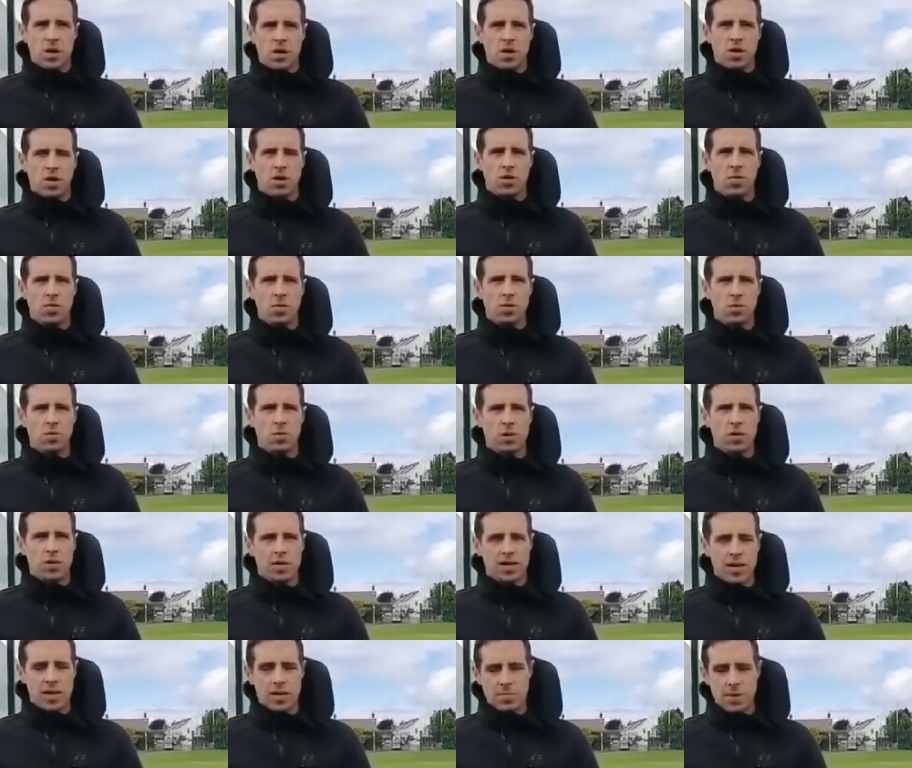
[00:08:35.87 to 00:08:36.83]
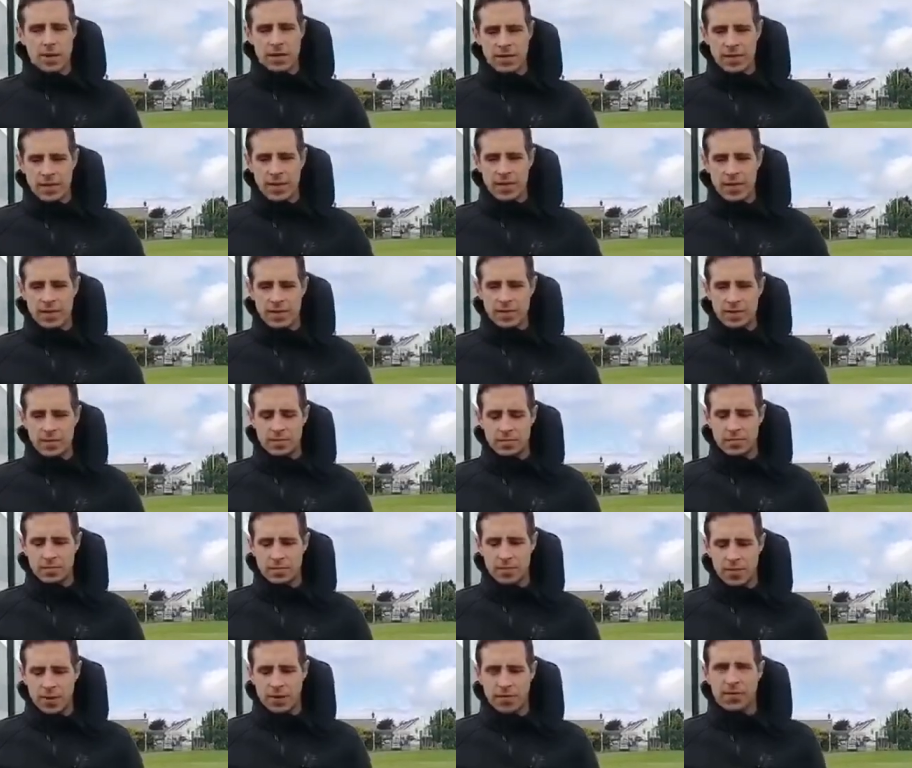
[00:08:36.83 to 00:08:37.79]
where a team might need a little
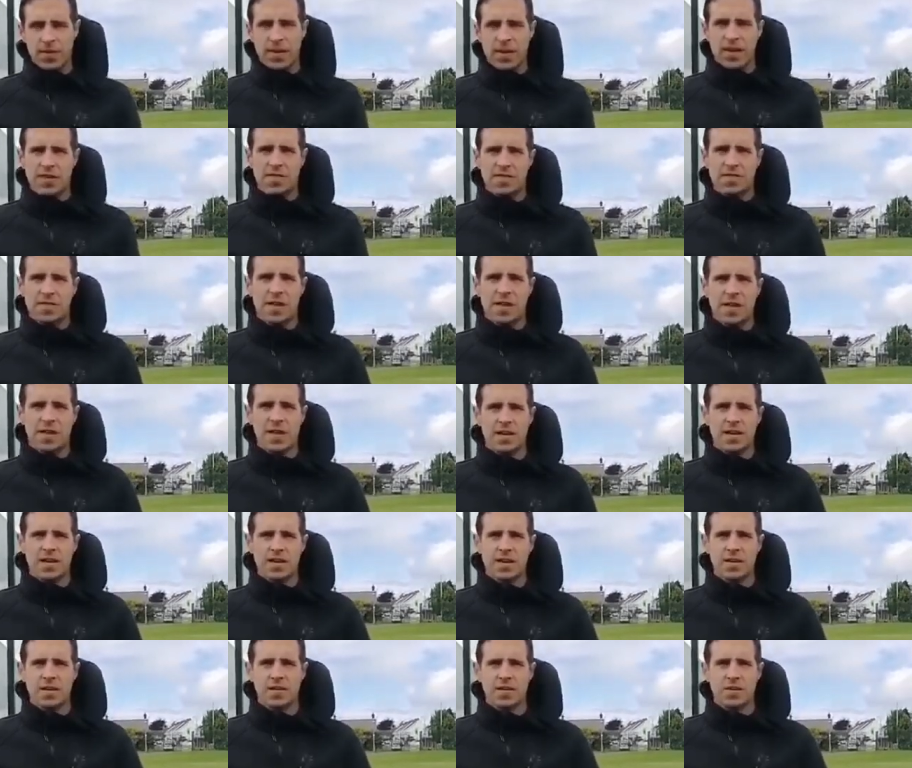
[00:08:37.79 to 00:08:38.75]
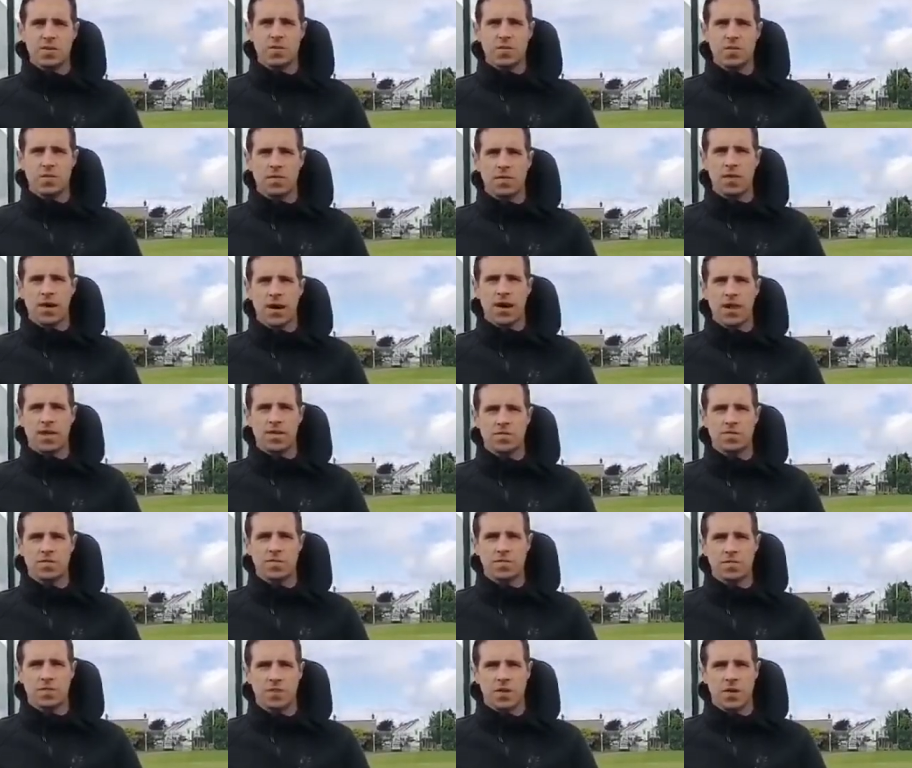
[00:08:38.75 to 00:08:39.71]
bit of a lift to hear fans
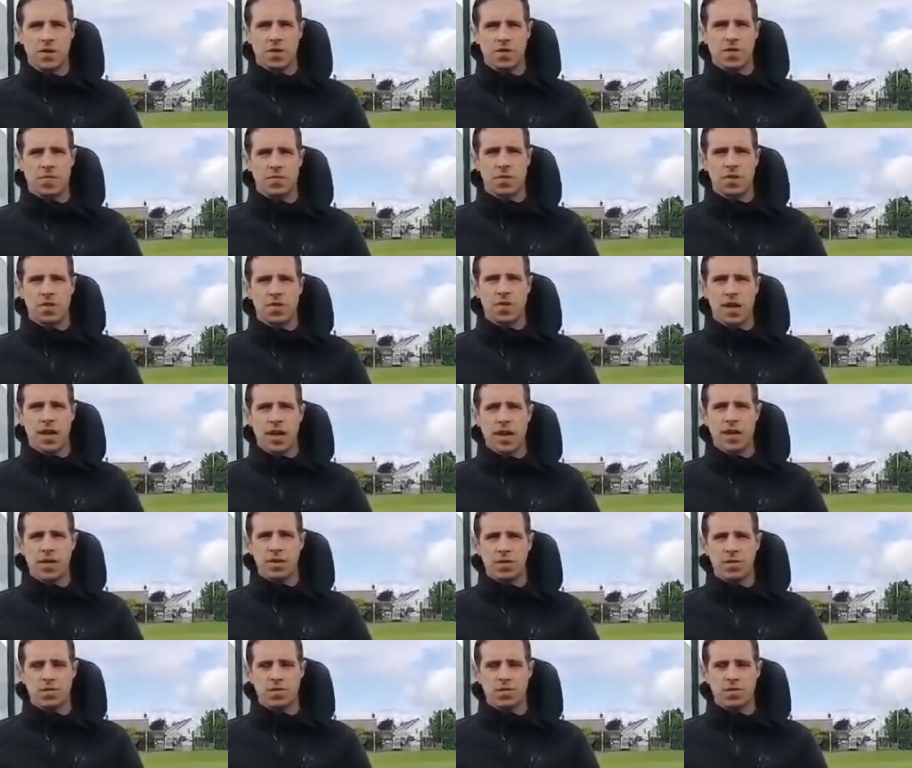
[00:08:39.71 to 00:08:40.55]
from the side,